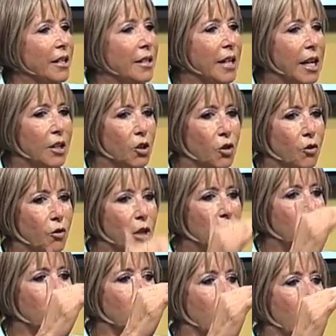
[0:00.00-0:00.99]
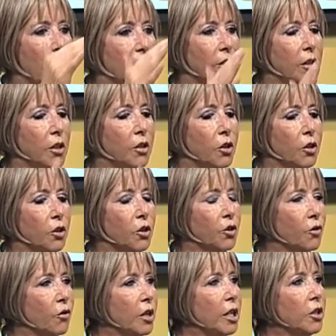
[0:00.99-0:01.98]
take screenshots. So they took a
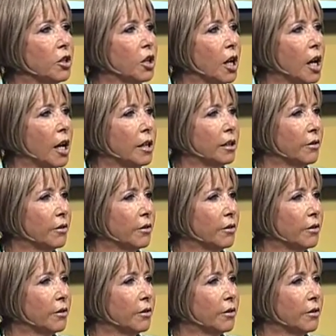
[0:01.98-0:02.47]
screenshot